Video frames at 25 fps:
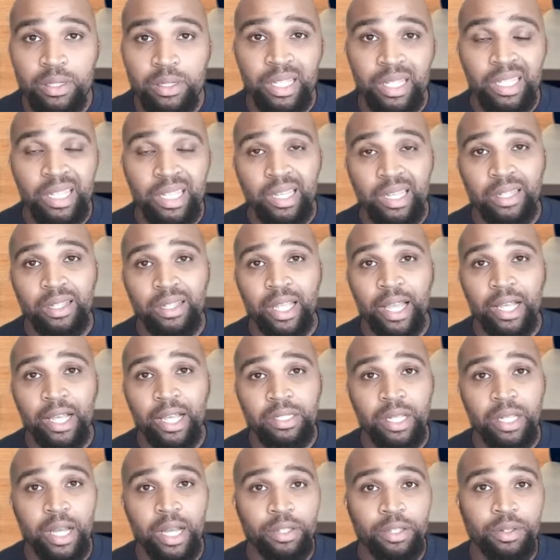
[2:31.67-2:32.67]
And then
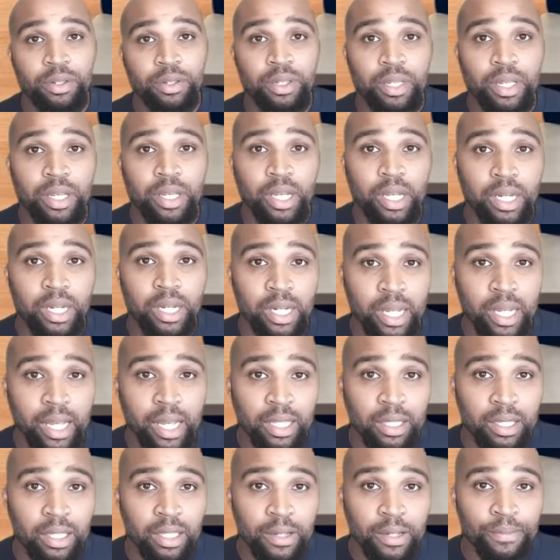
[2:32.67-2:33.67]
lastly, how you can get
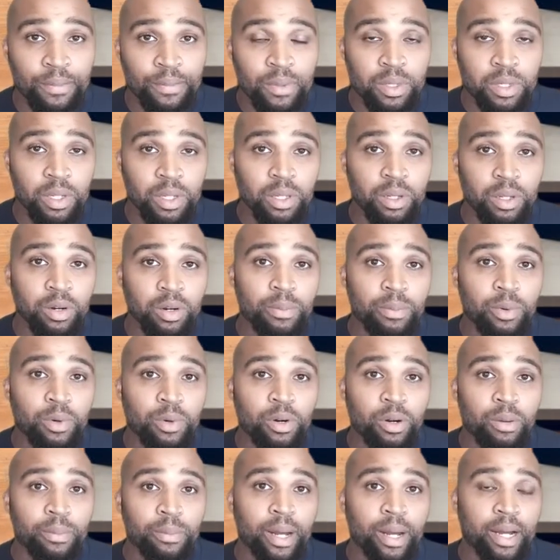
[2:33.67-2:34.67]
connected to learn
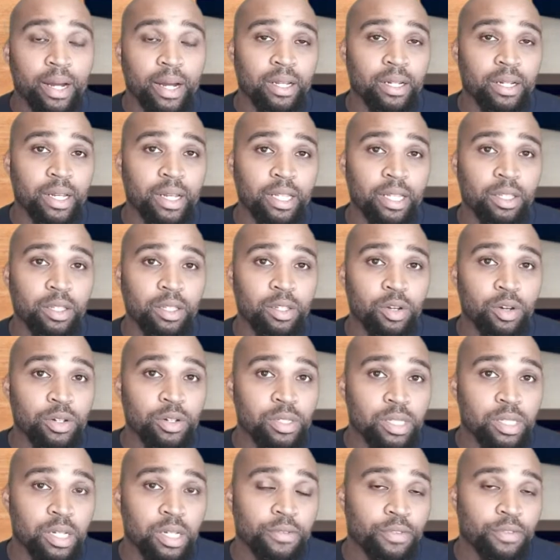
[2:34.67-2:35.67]
more about connecting
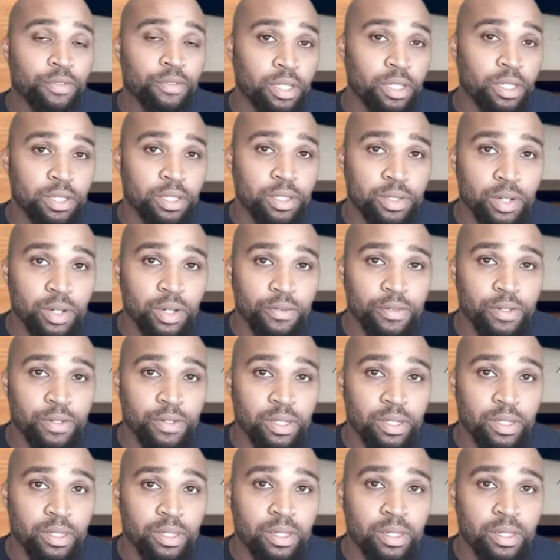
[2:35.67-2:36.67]
yourself with these
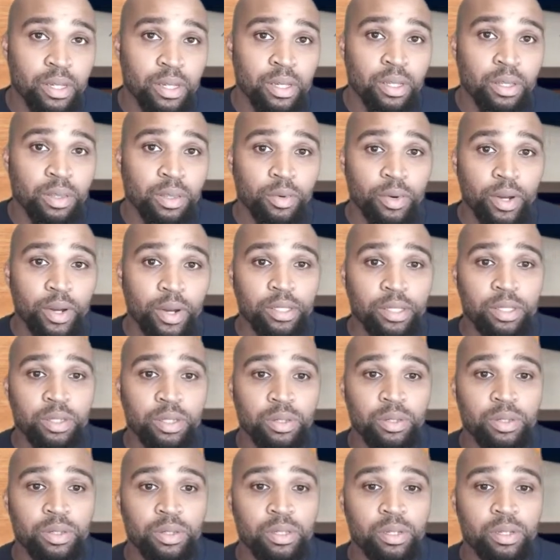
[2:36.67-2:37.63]
services through iTutor.